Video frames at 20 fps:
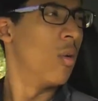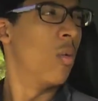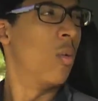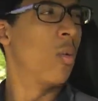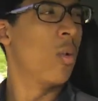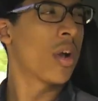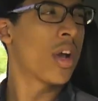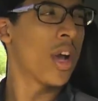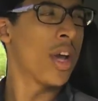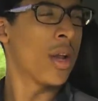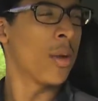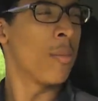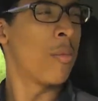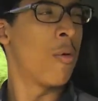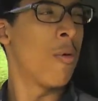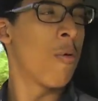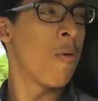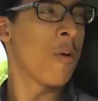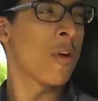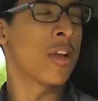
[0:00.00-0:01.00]
What kind of
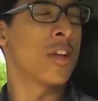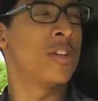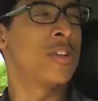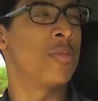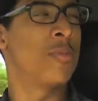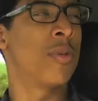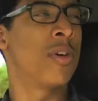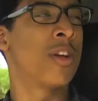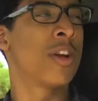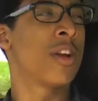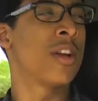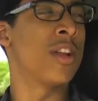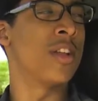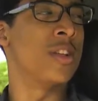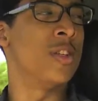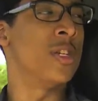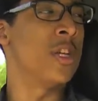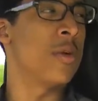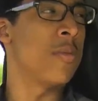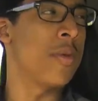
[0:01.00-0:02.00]
porn could you put on a
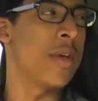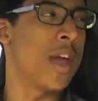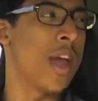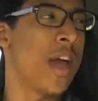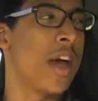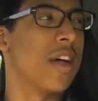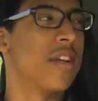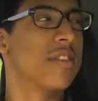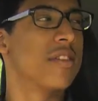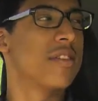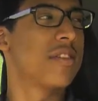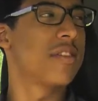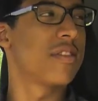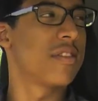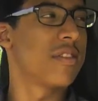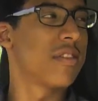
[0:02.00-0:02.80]
G P S?